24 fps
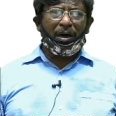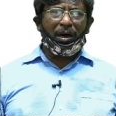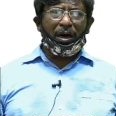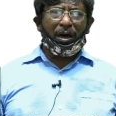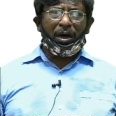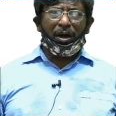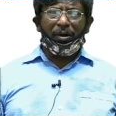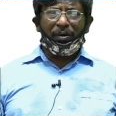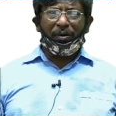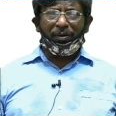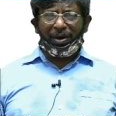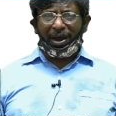
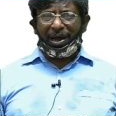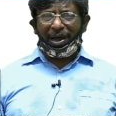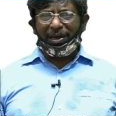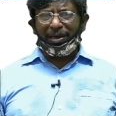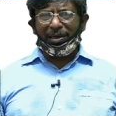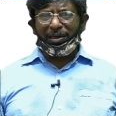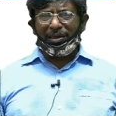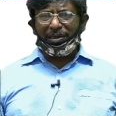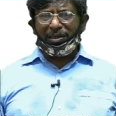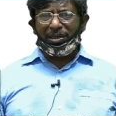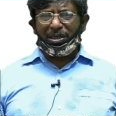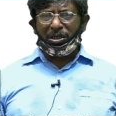
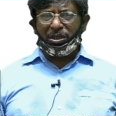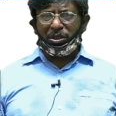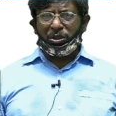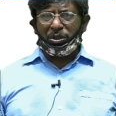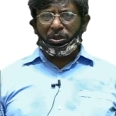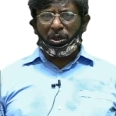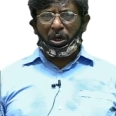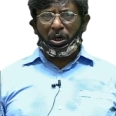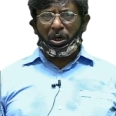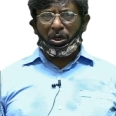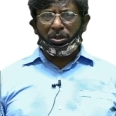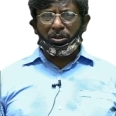write a
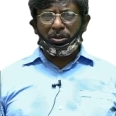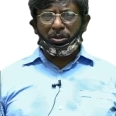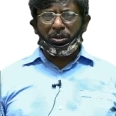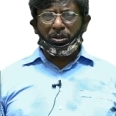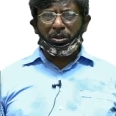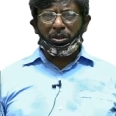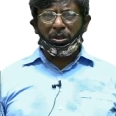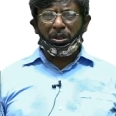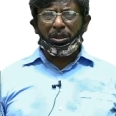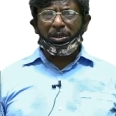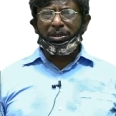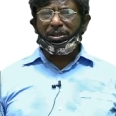short
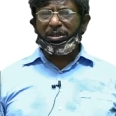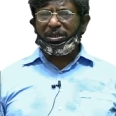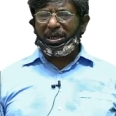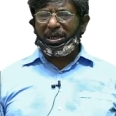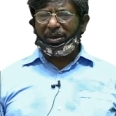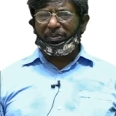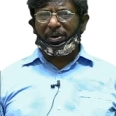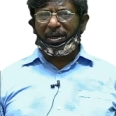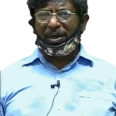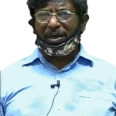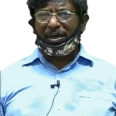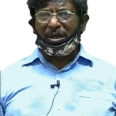
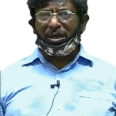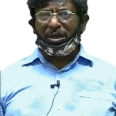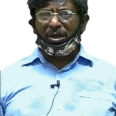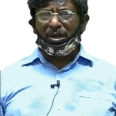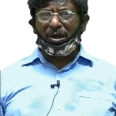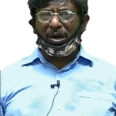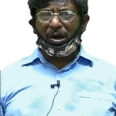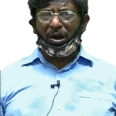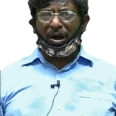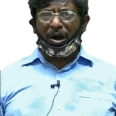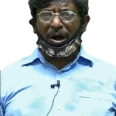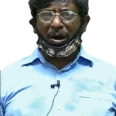summary
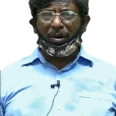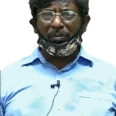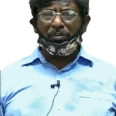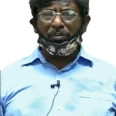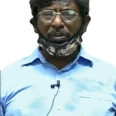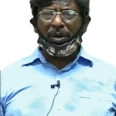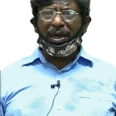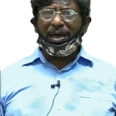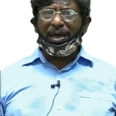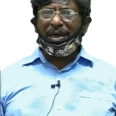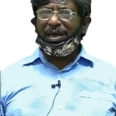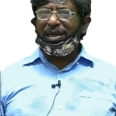of
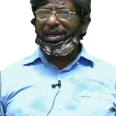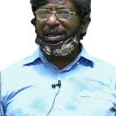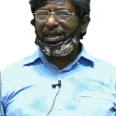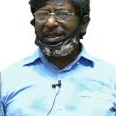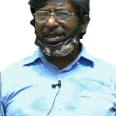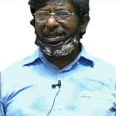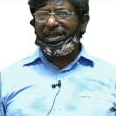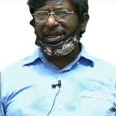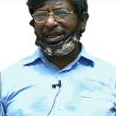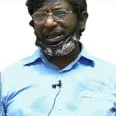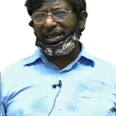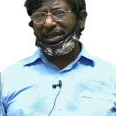
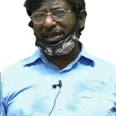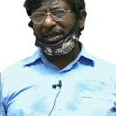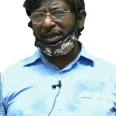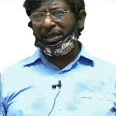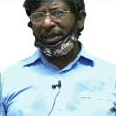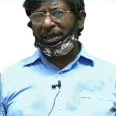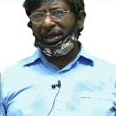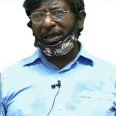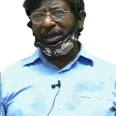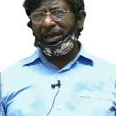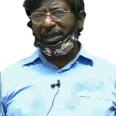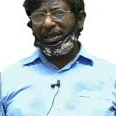anything
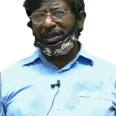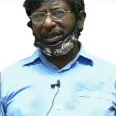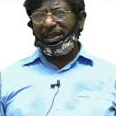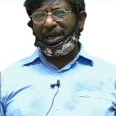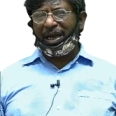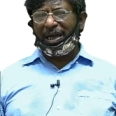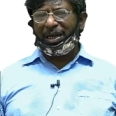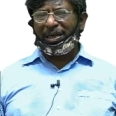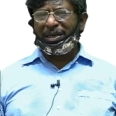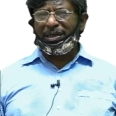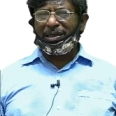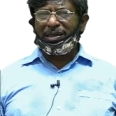
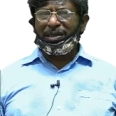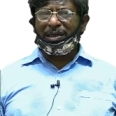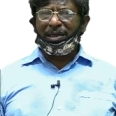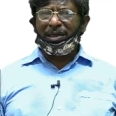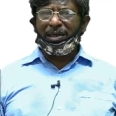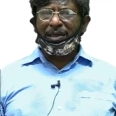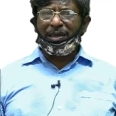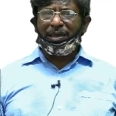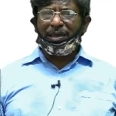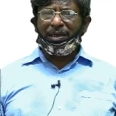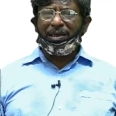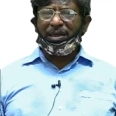that
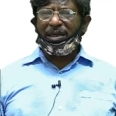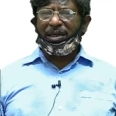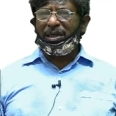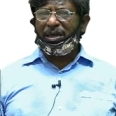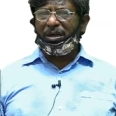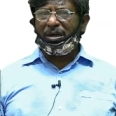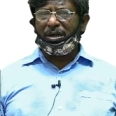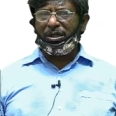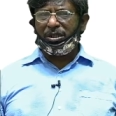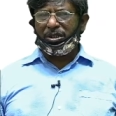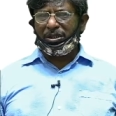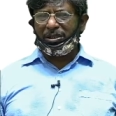he
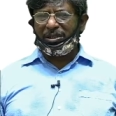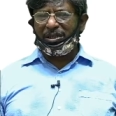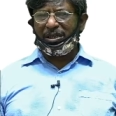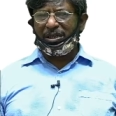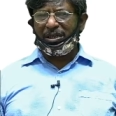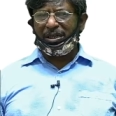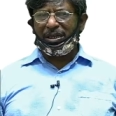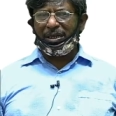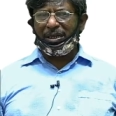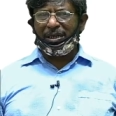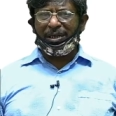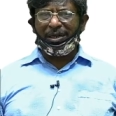or
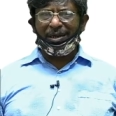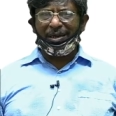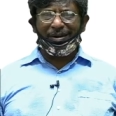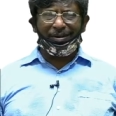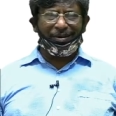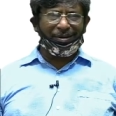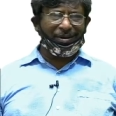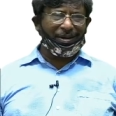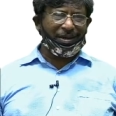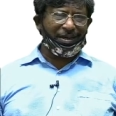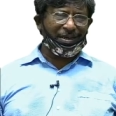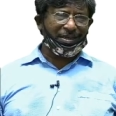she
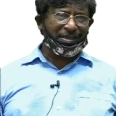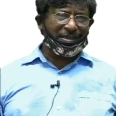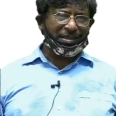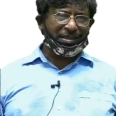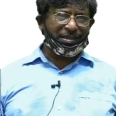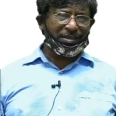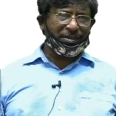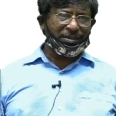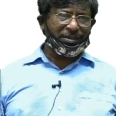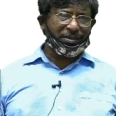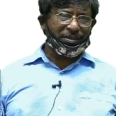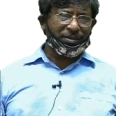
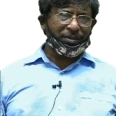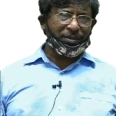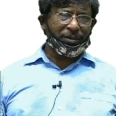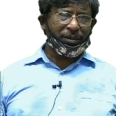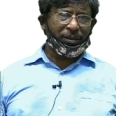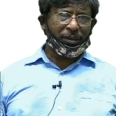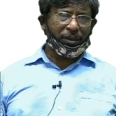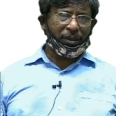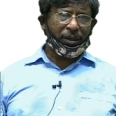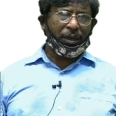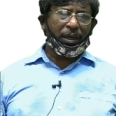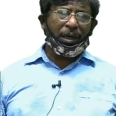reads,
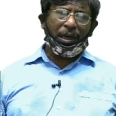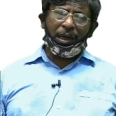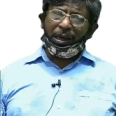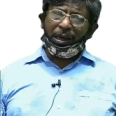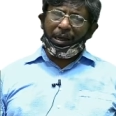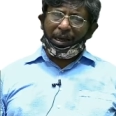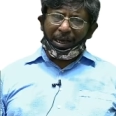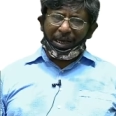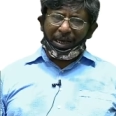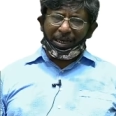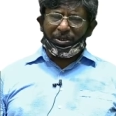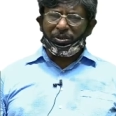
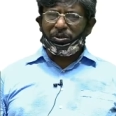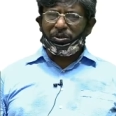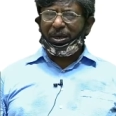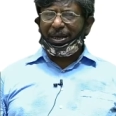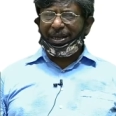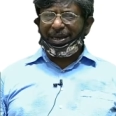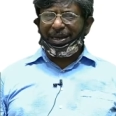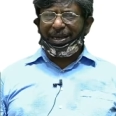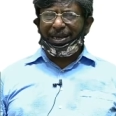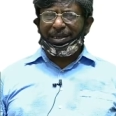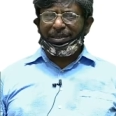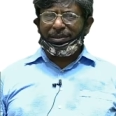as
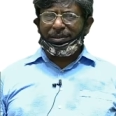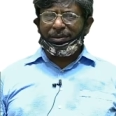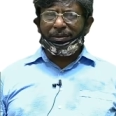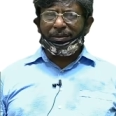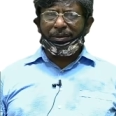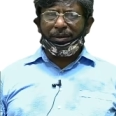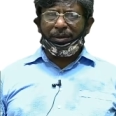well as